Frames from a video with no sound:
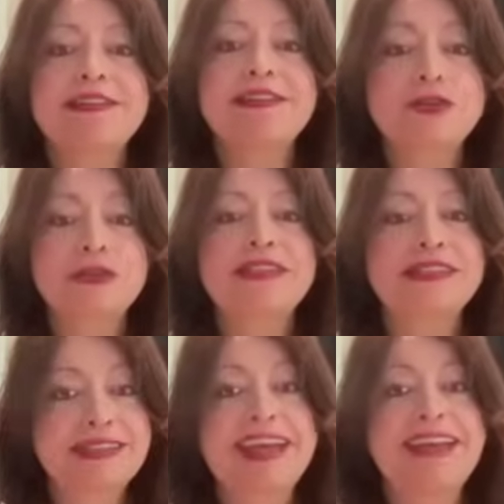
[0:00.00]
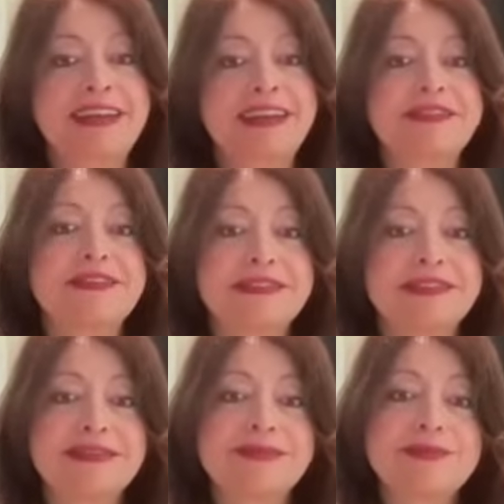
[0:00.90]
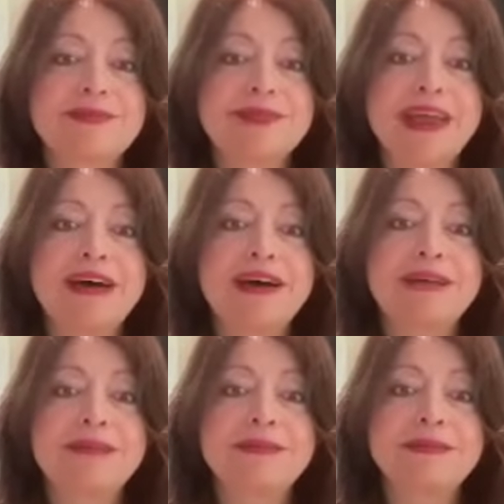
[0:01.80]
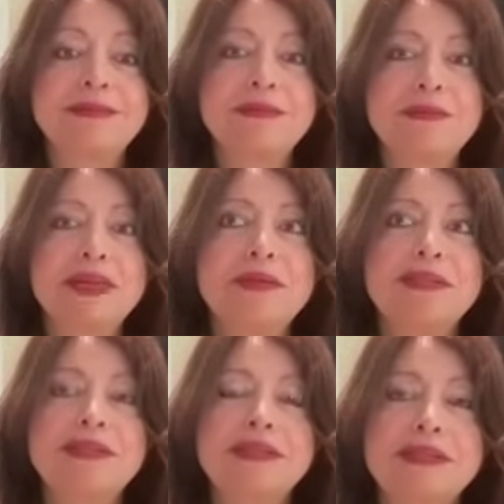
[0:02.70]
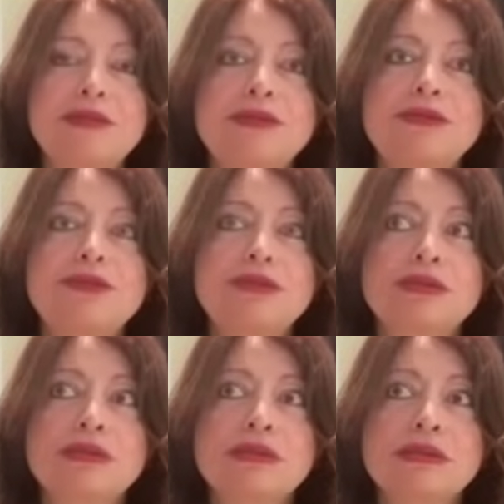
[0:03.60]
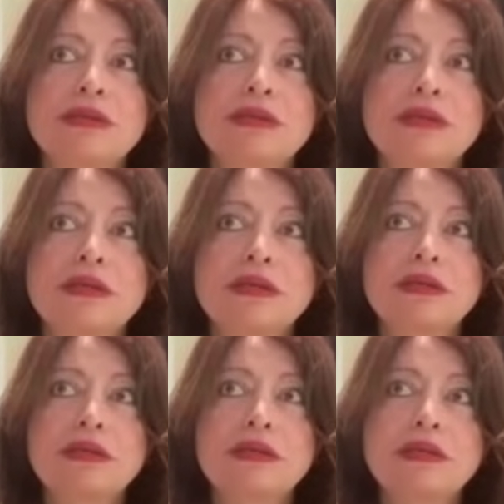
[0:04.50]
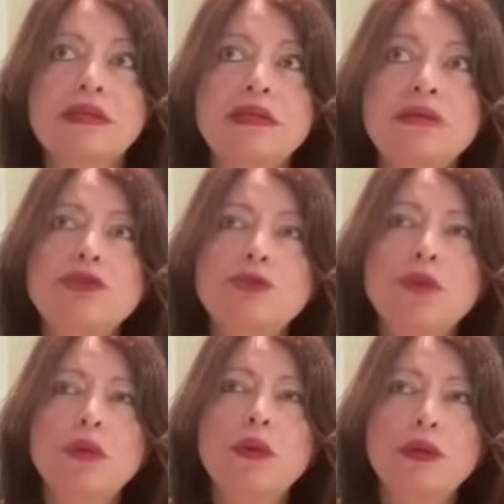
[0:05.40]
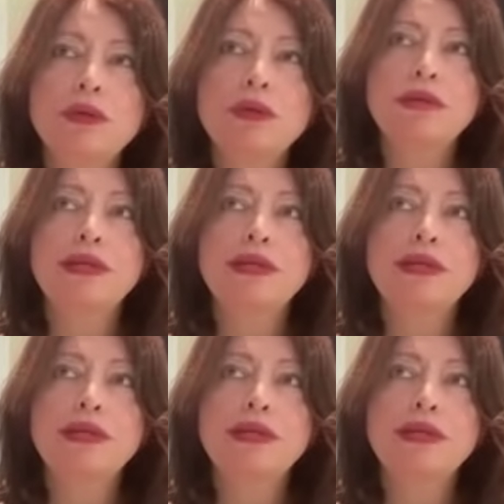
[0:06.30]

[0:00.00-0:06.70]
a choice to stay. Um, that was a huge, huge portal that